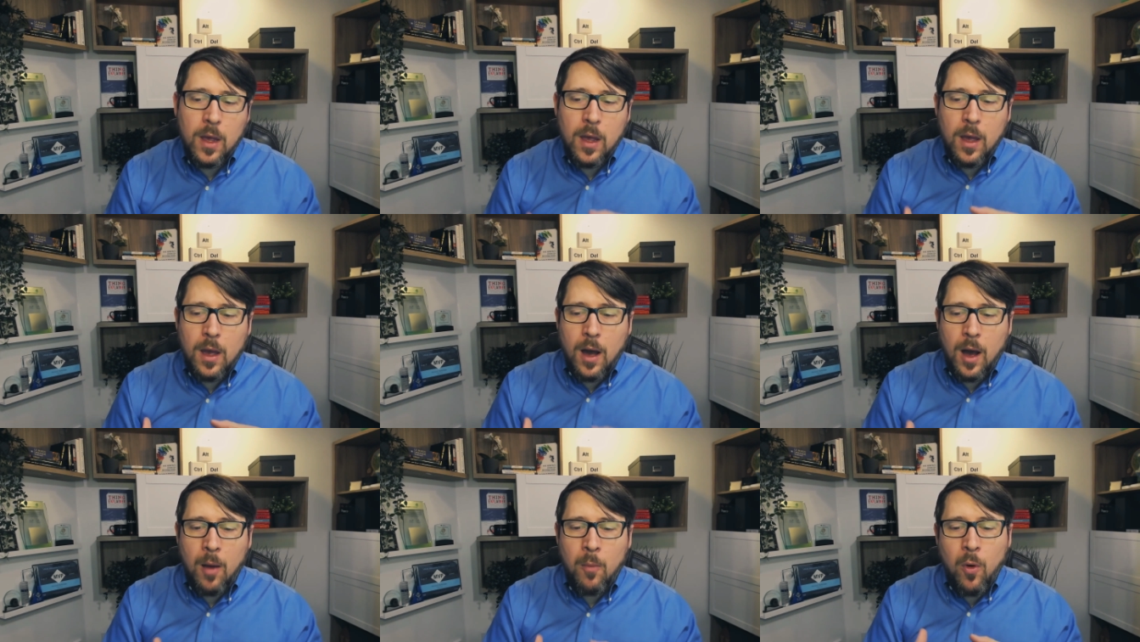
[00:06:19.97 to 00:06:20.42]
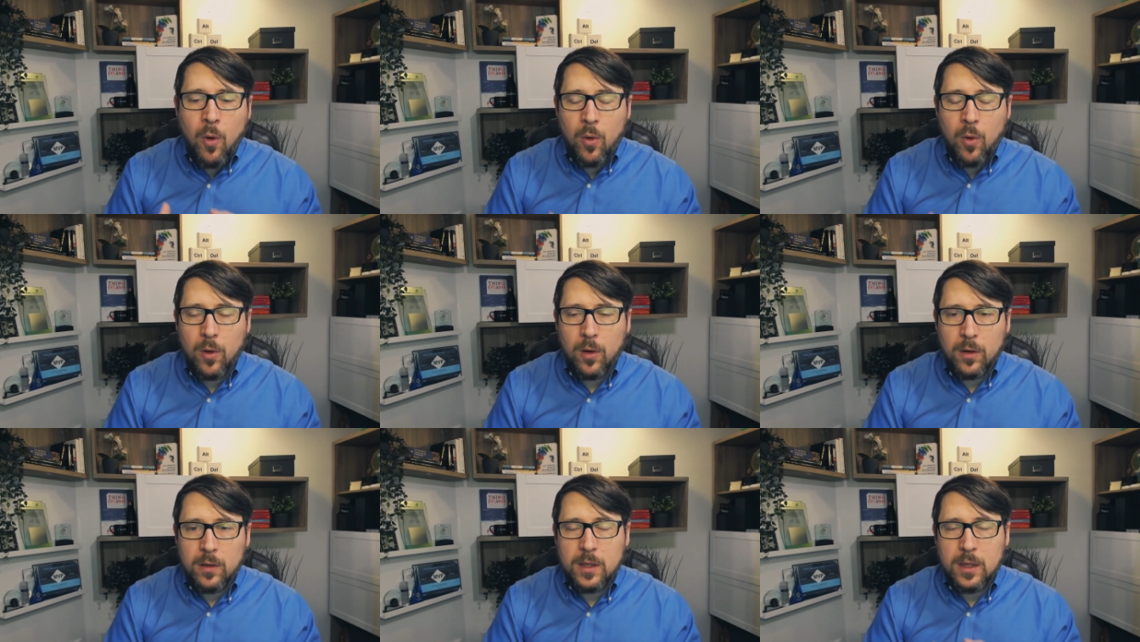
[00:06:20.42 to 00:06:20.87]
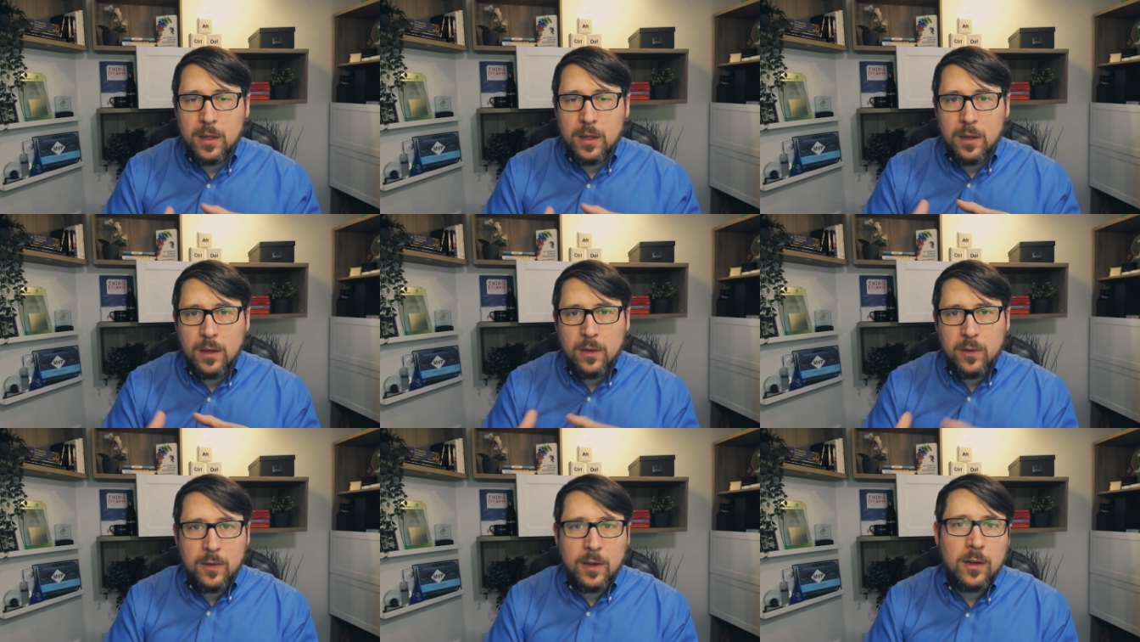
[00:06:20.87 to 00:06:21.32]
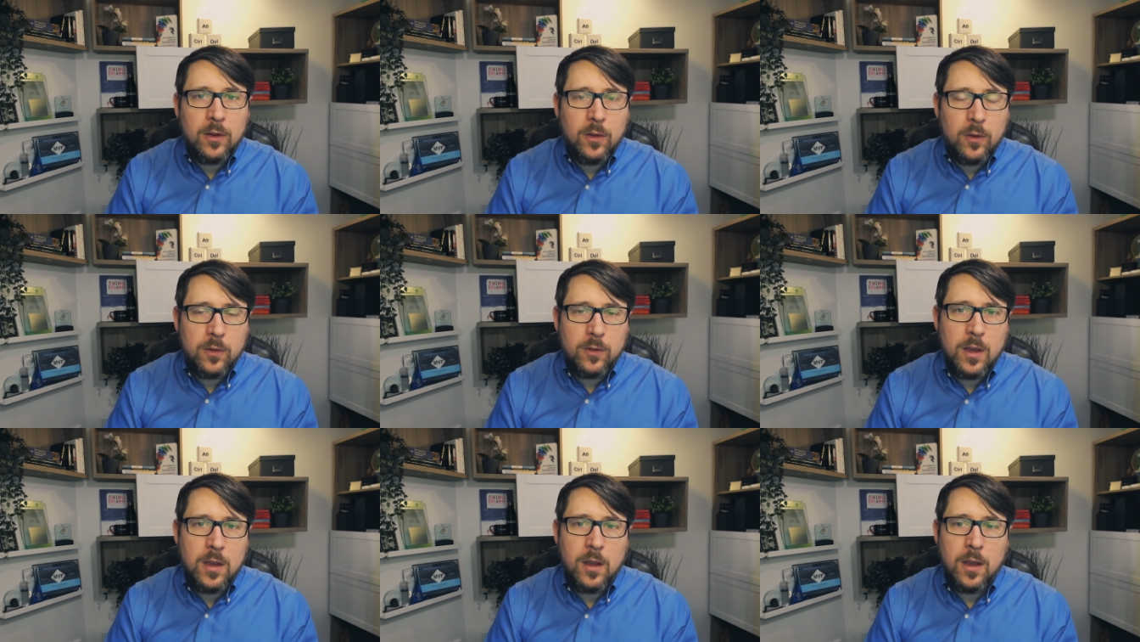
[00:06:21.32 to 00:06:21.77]
um, or the signals
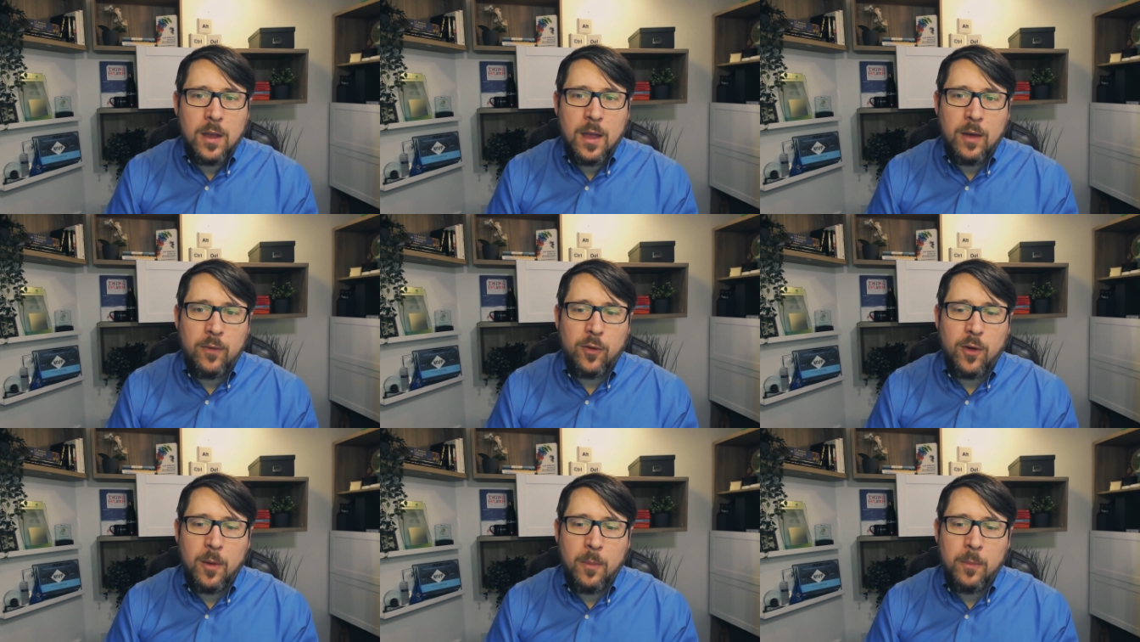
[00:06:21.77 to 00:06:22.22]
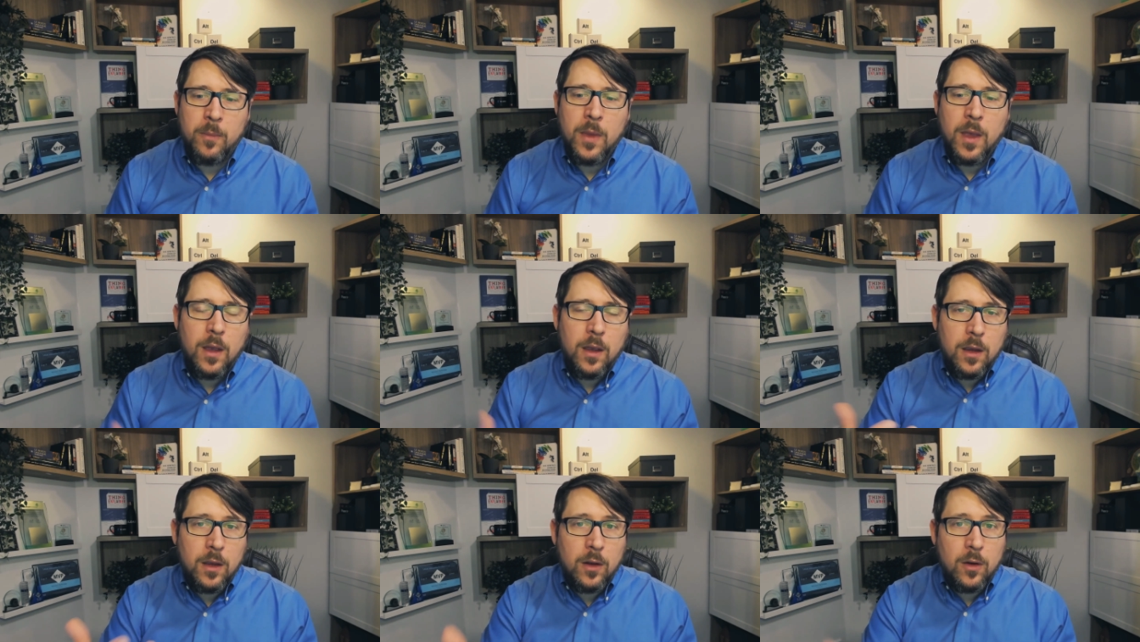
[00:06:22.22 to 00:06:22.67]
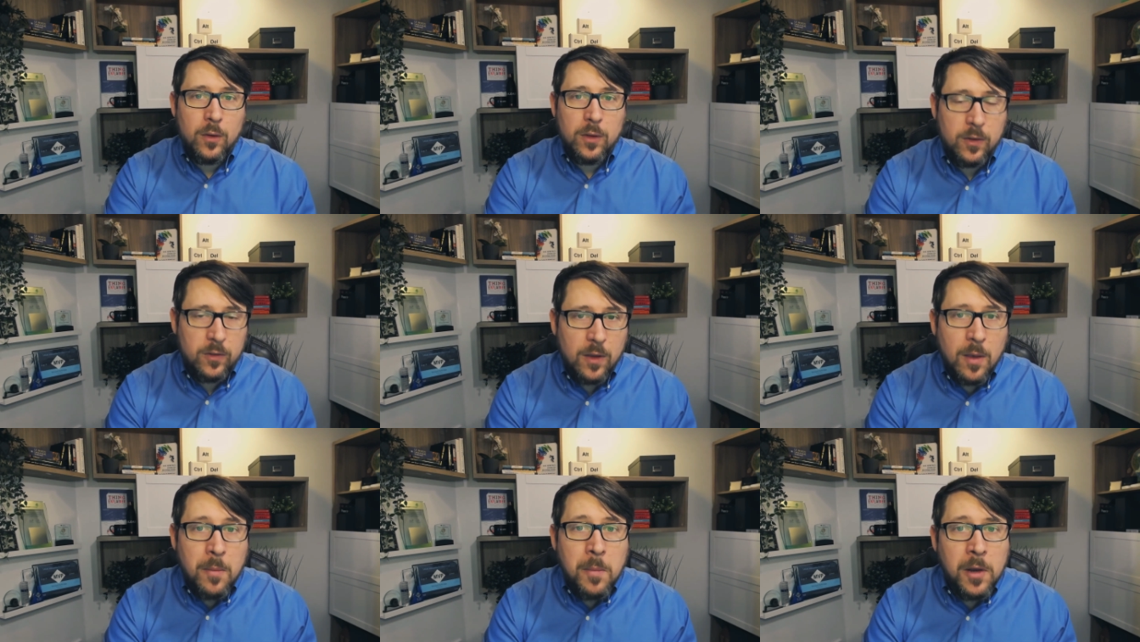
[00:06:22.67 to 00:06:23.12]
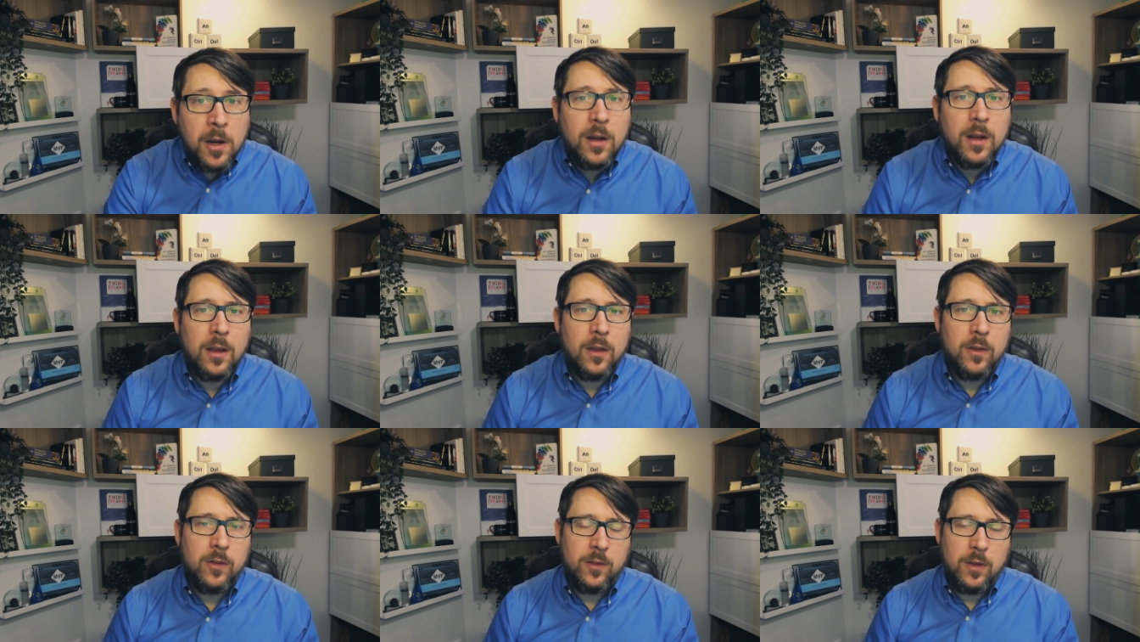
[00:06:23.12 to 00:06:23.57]
that you get from you know these
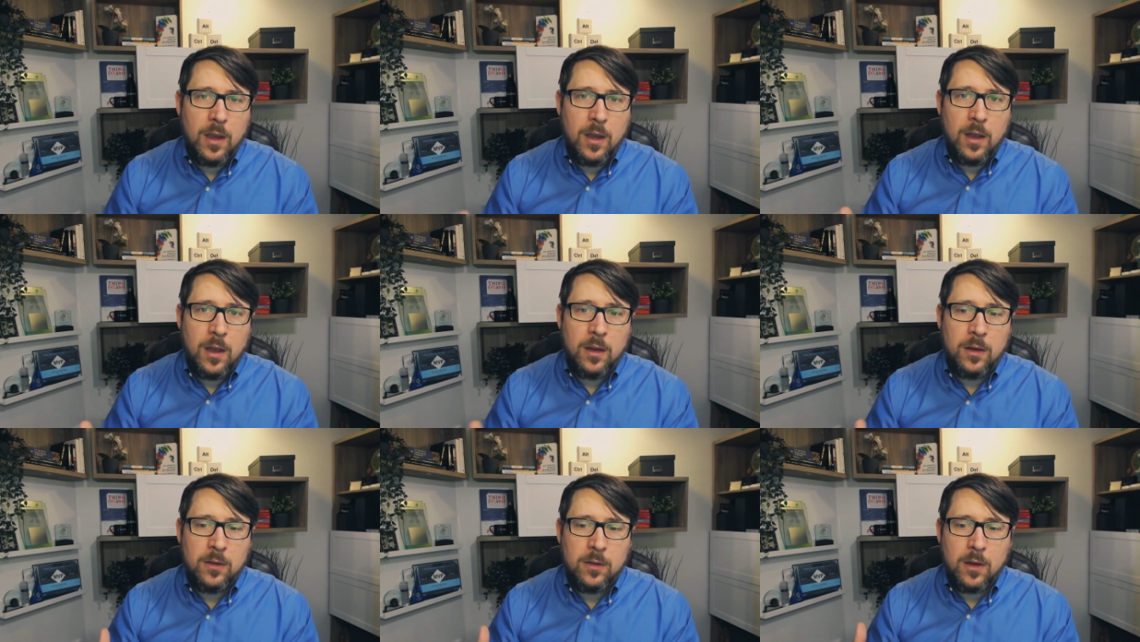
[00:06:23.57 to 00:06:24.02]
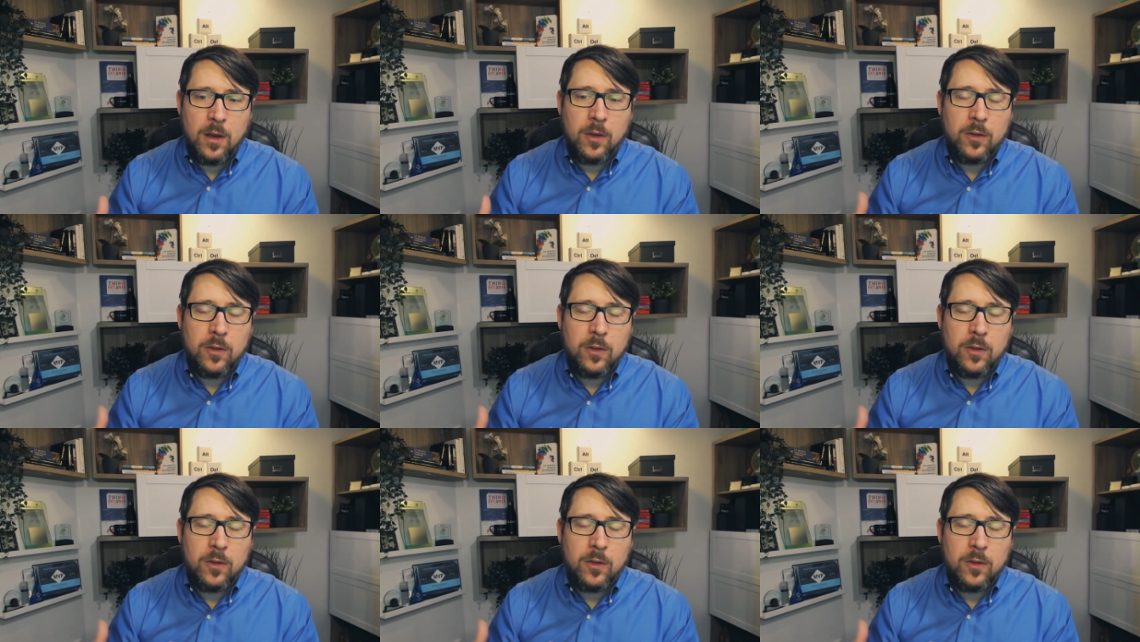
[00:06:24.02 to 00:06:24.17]
communities and uh,